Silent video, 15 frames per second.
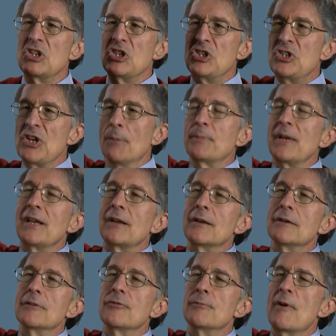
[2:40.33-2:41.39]
jumping
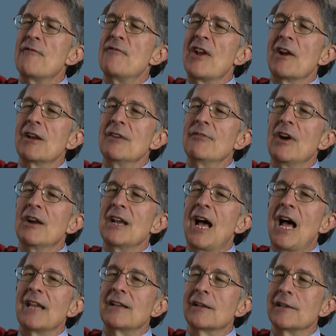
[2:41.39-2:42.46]
from a very, very
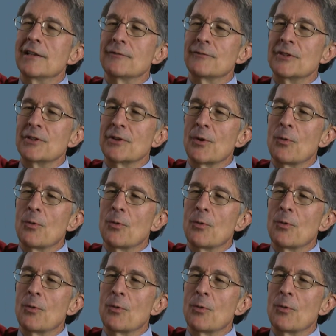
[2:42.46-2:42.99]
high cliff into the